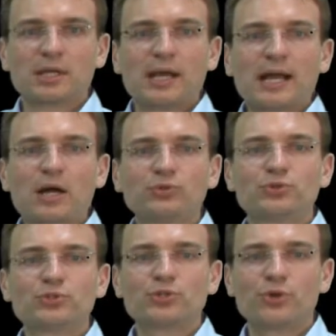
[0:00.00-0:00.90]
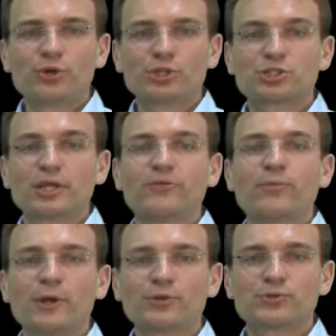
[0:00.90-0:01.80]
how to search and
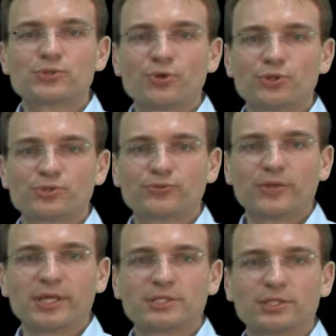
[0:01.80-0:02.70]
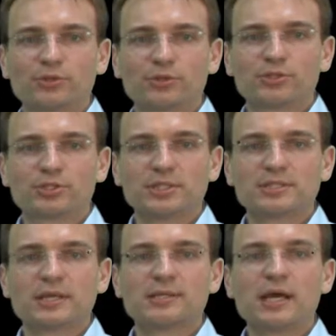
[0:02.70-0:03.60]
where to search to find technologies,
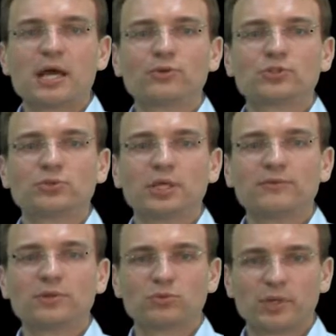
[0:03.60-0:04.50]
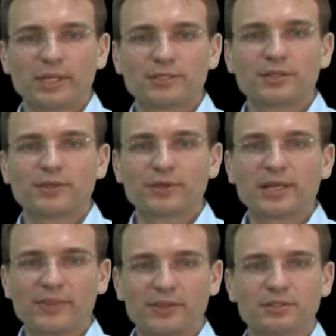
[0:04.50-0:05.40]
and how to evaluate the
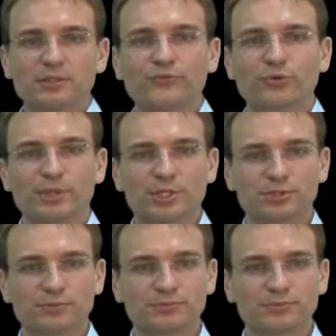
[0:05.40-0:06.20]
gathered information.